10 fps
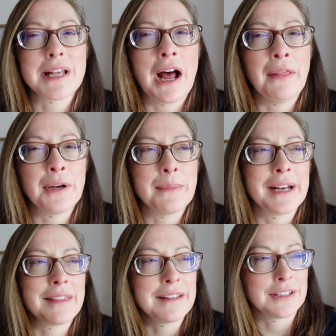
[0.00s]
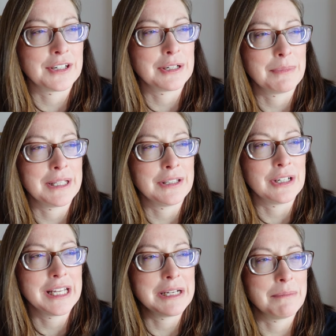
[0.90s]
this author, but I think they're going to be a
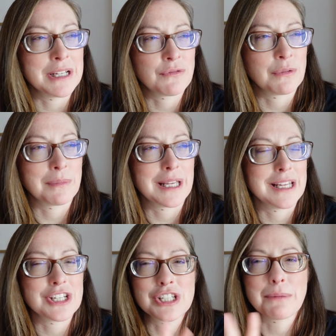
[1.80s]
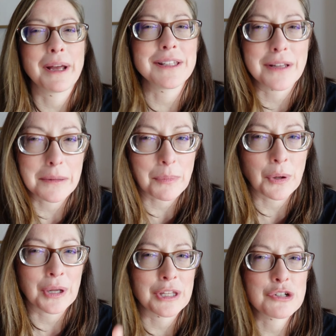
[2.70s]
little hit and miss for me. It just depends on the
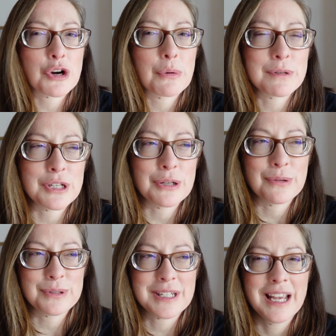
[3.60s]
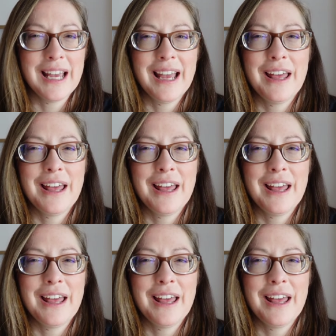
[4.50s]
book and the tropes used.